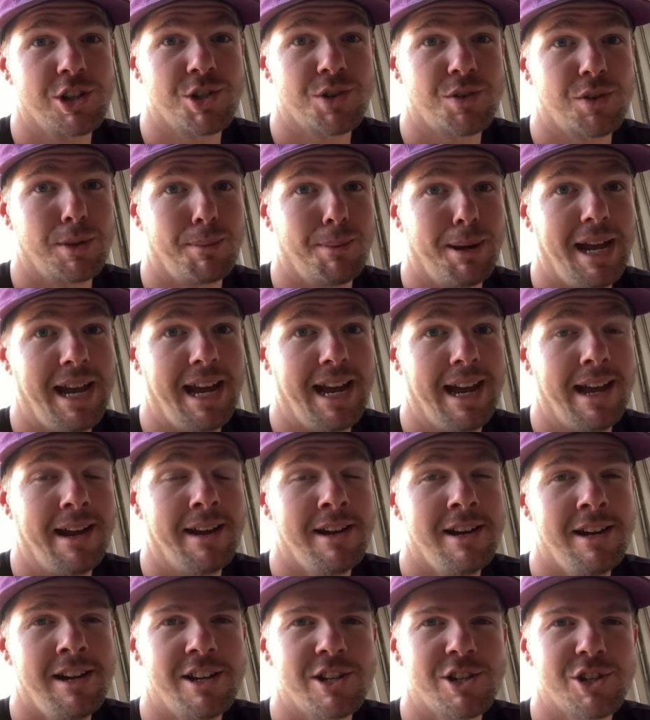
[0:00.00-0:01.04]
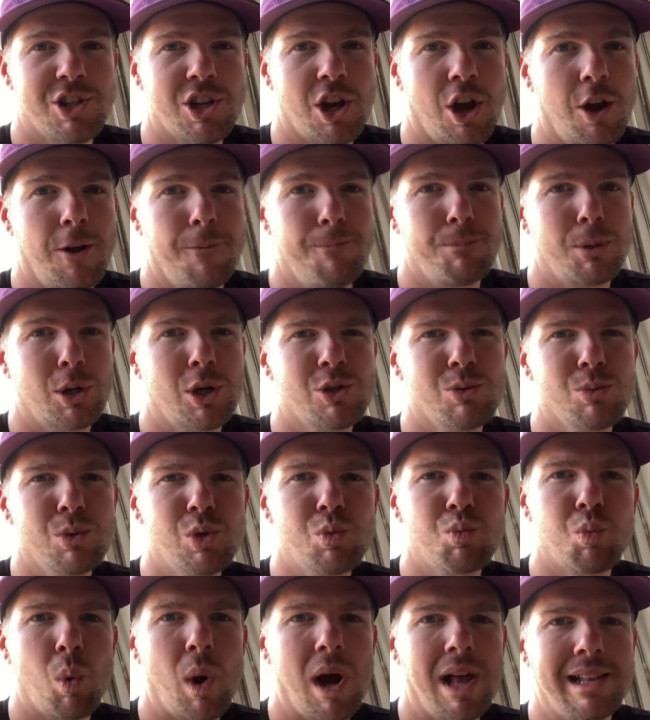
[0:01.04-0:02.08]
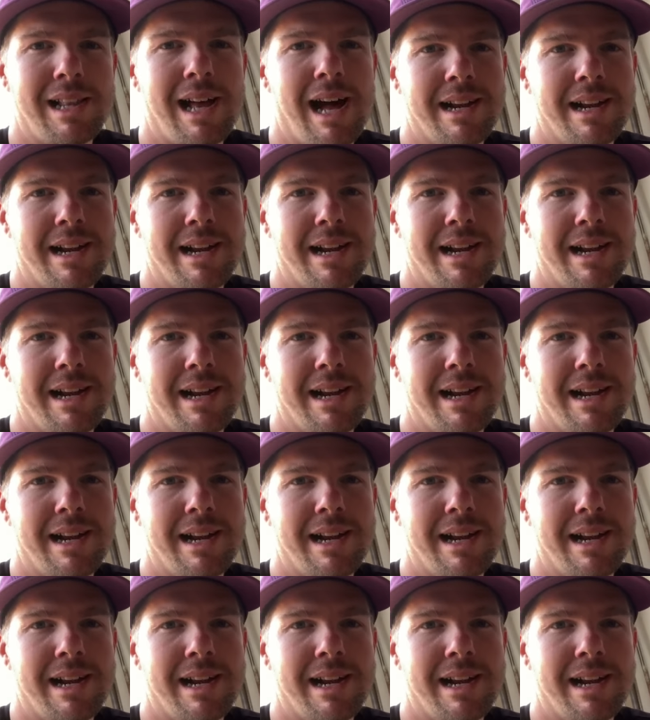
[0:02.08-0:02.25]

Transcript: Um, so definitely look into it if you're trying to make a couple